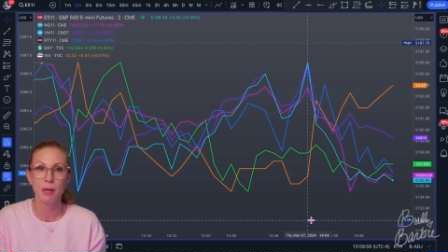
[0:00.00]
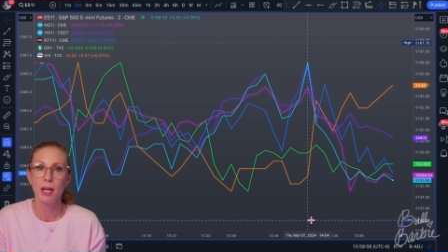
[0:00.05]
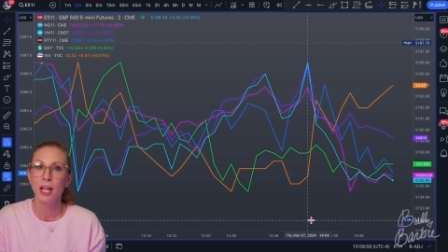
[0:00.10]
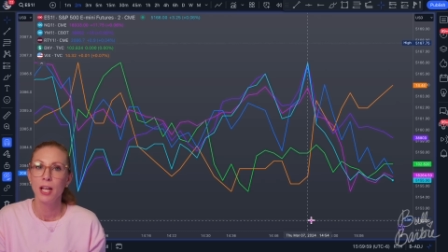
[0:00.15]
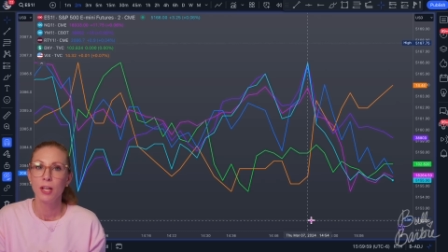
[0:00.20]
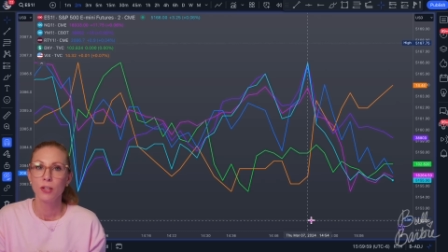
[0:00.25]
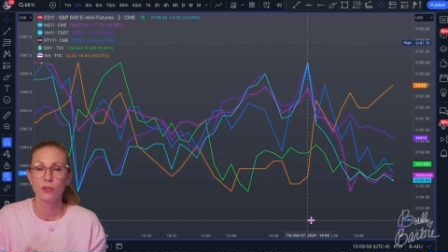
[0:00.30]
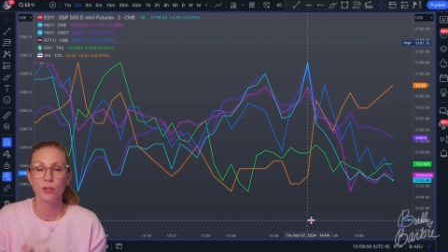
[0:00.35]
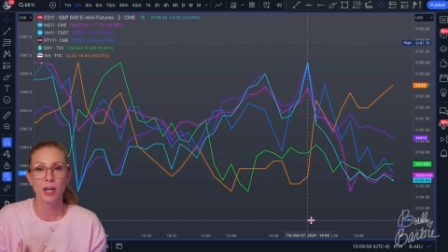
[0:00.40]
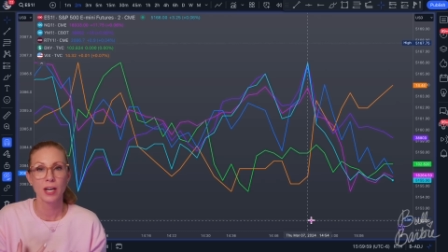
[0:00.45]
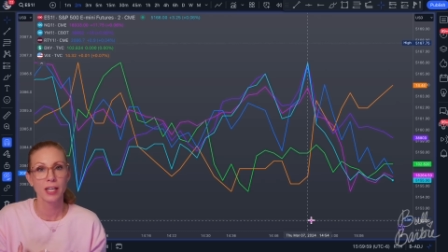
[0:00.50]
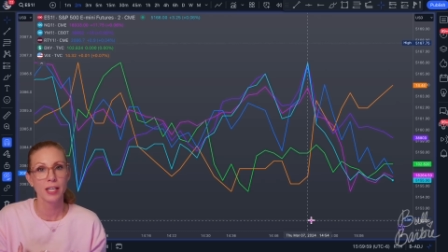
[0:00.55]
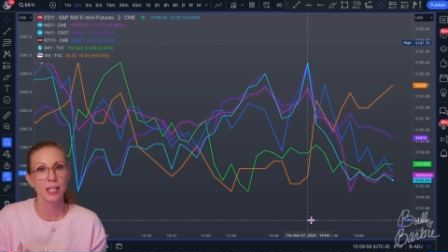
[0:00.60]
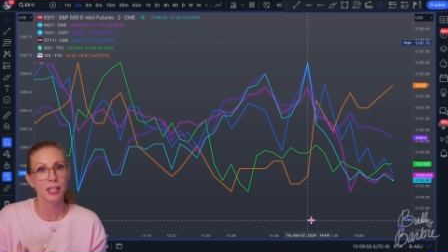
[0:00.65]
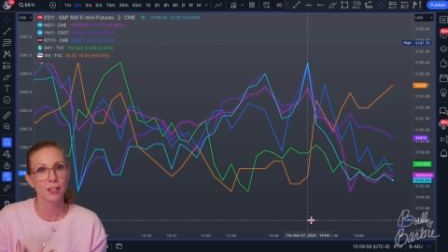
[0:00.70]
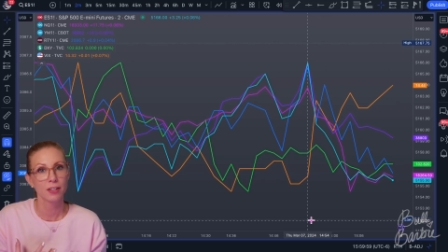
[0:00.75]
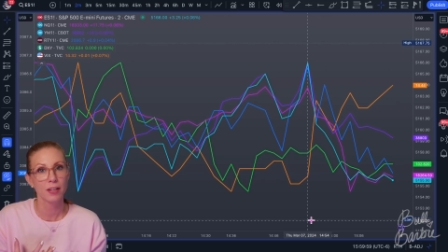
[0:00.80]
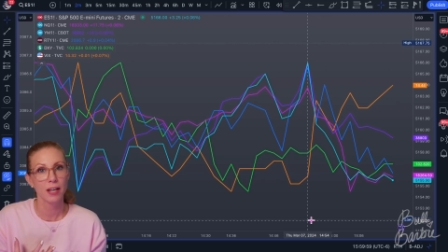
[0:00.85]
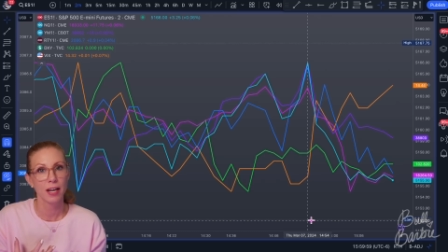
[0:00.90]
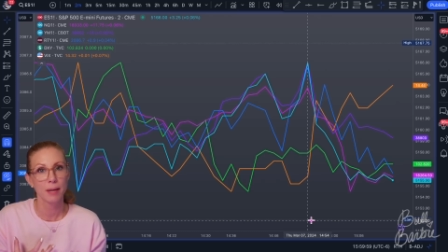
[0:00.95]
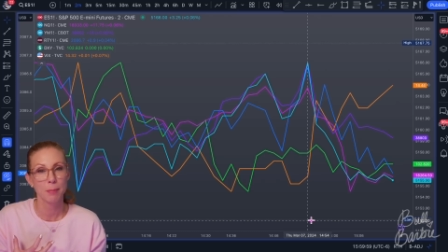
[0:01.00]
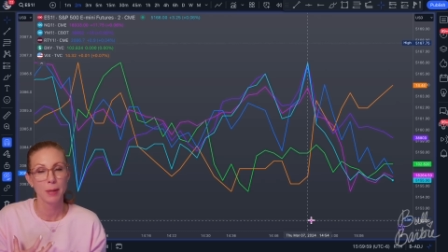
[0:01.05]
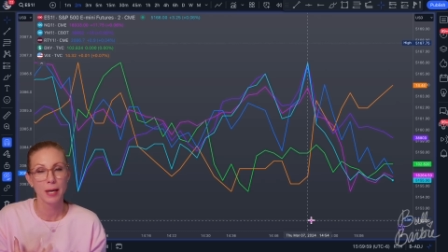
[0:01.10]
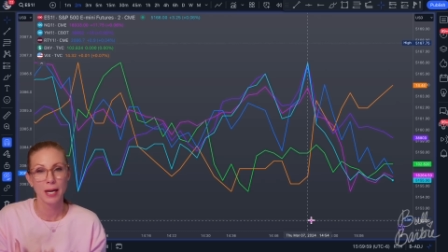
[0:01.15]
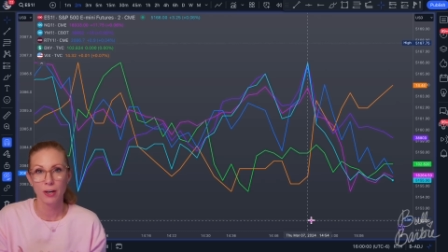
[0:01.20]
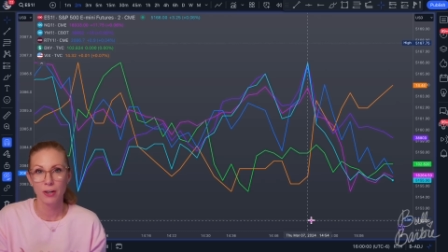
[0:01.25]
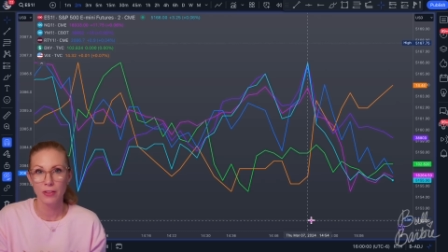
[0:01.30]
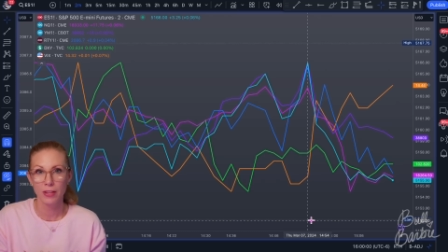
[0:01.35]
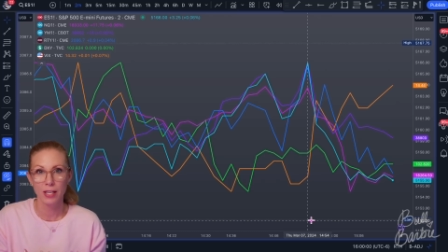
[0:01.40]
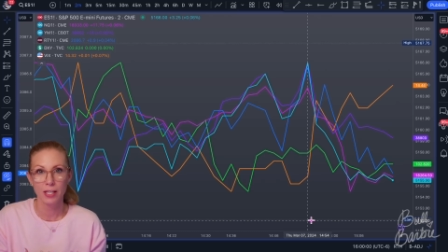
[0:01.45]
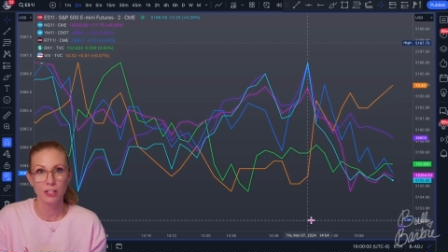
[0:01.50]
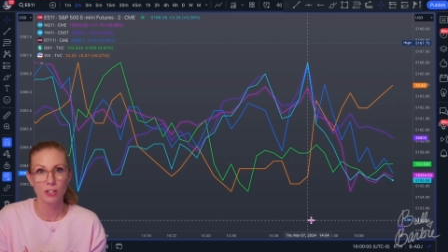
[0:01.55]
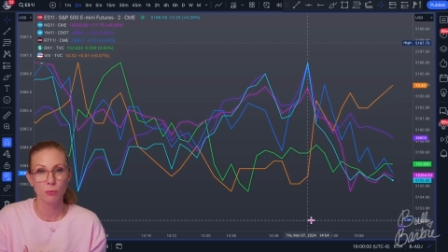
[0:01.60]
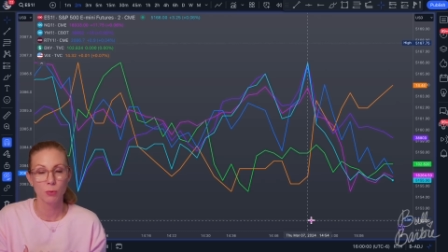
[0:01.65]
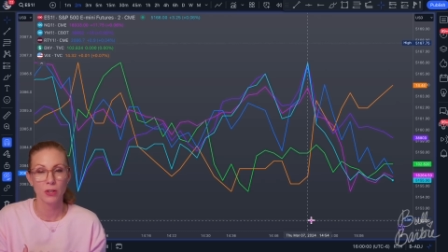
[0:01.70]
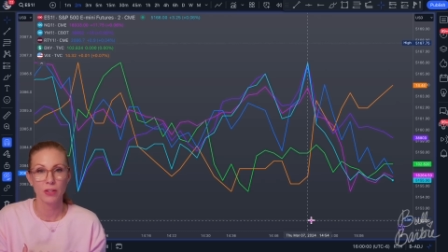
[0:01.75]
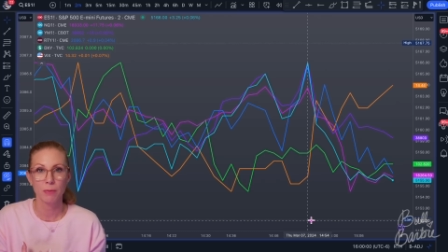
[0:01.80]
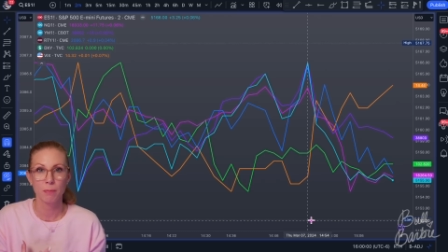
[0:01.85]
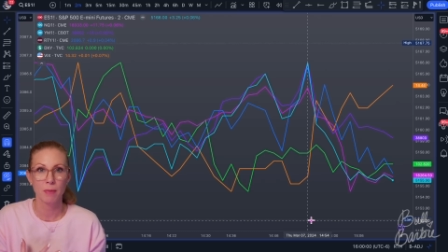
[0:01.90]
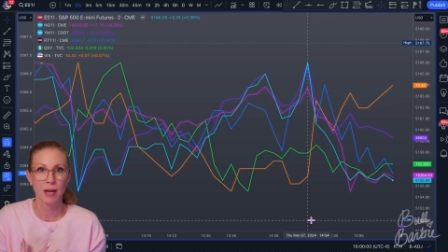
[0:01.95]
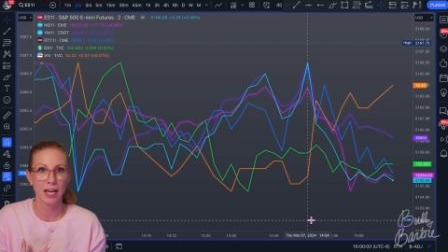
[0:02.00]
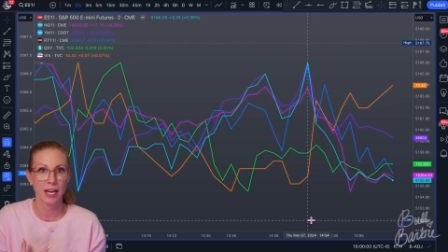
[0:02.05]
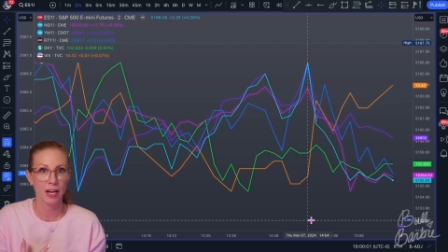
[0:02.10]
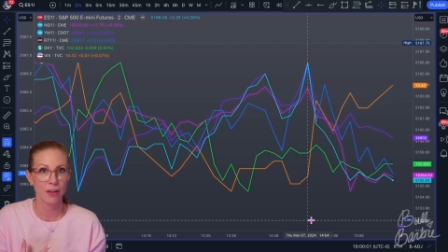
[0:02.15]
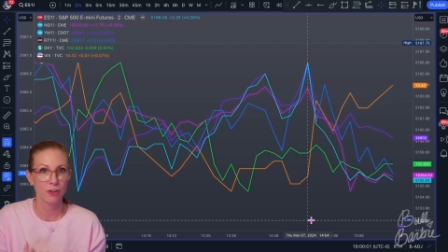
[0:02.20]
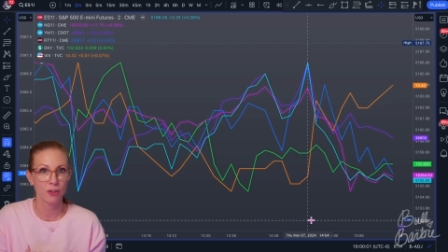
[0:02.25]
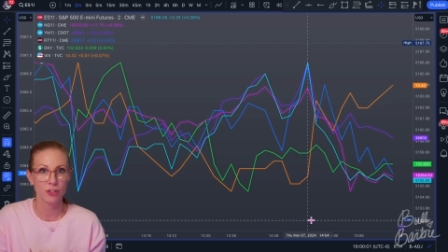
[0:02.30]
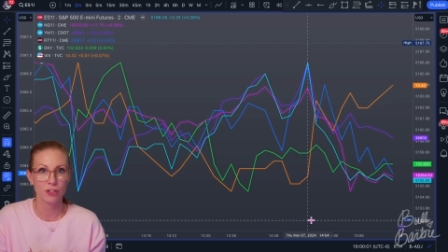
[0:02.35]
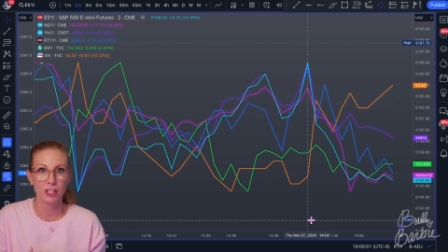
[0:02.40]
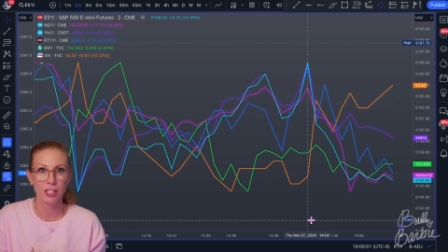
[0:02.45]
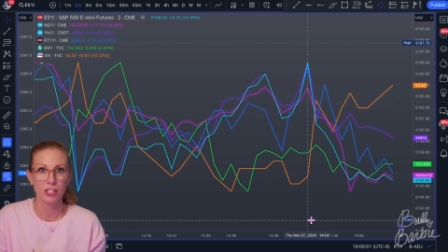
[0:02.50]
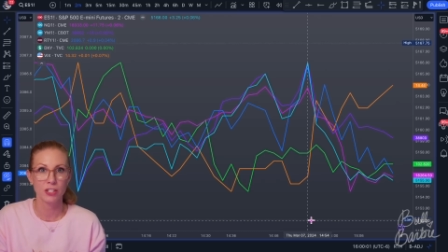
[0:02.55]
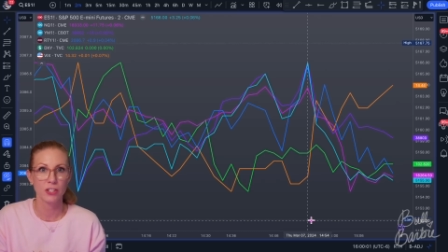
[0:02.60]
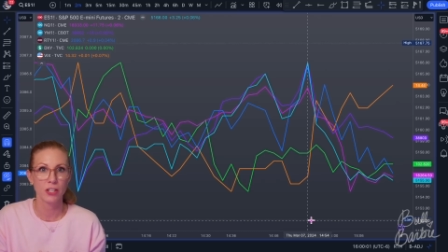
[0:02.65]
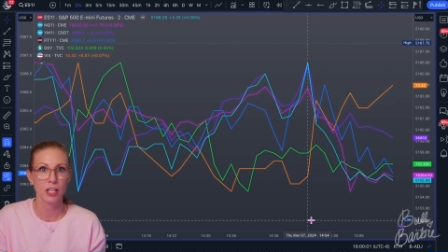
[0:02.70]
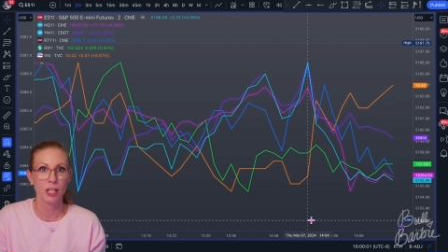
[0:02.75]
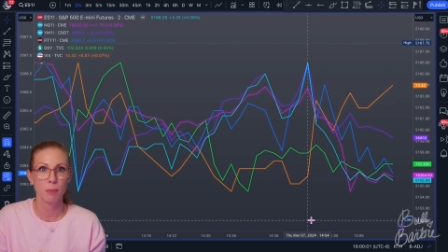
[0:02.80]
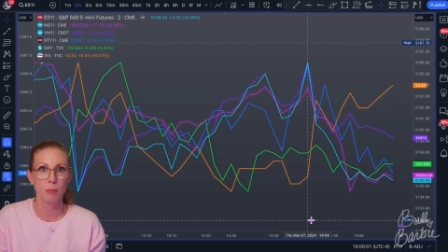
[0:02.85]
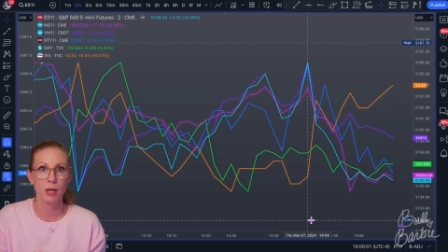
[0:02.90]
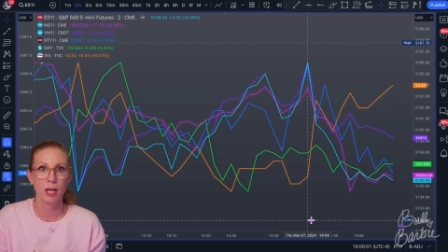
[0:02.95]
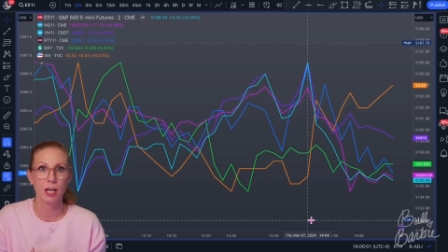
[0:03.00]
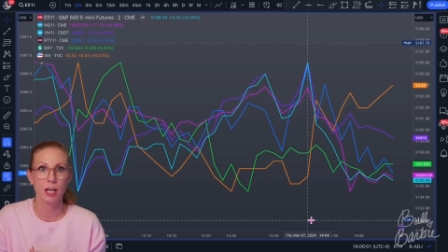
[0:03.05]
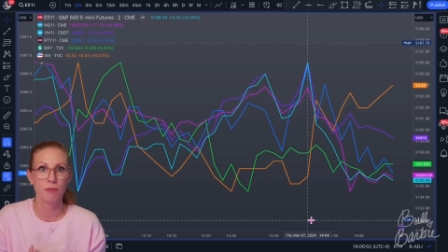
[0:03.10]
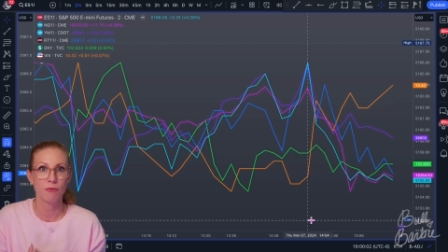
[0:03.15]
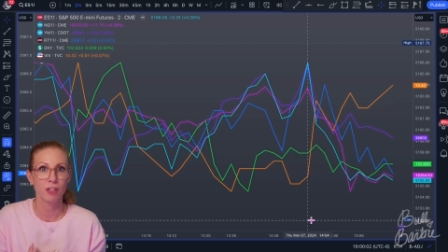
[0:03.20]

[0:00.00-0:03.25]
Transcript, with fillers: So I'm going to pair this with my other system of